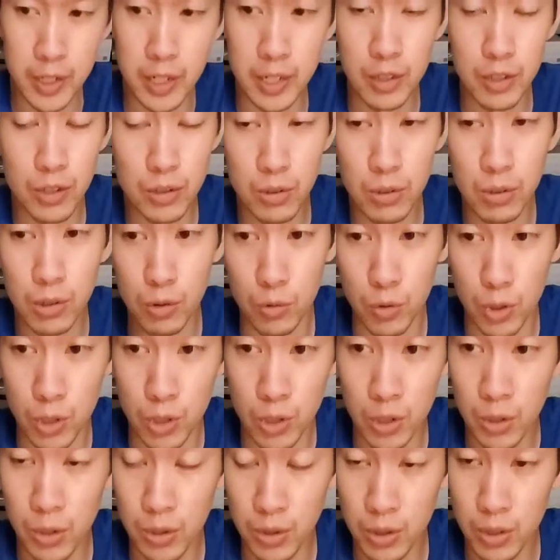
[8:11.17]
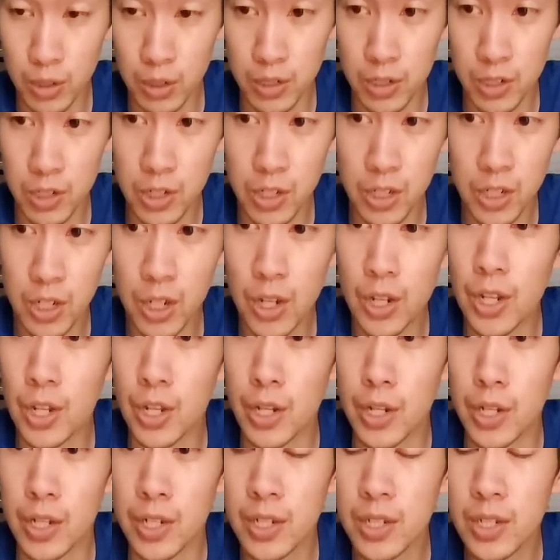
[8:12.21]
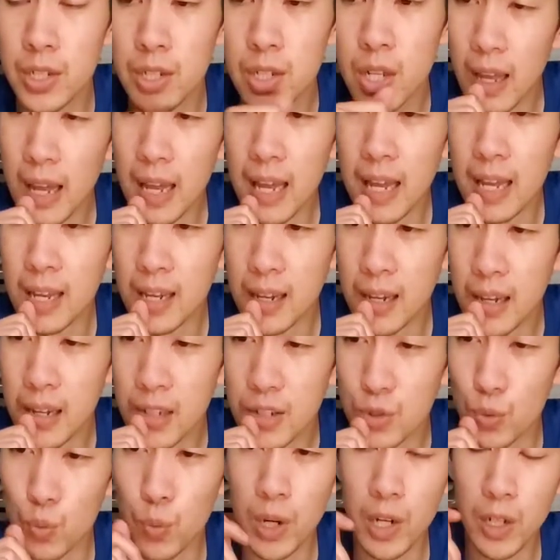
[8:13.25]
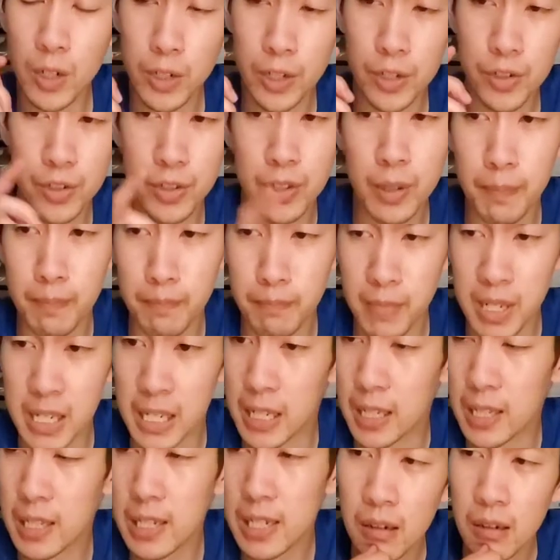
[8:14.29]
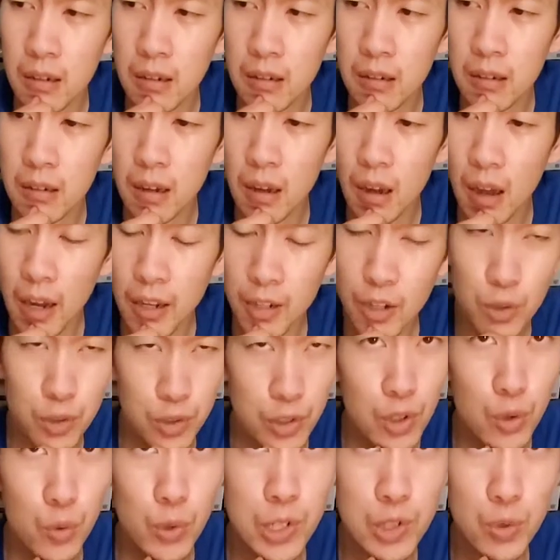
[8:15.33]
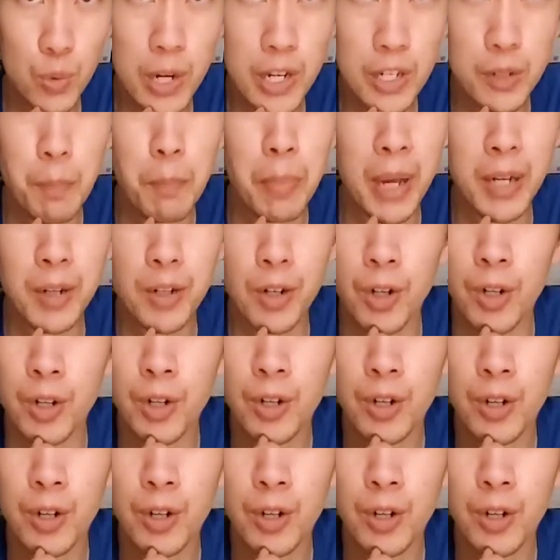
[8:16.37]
into the ricotta cheese as well as the meat. I don't know which way's better.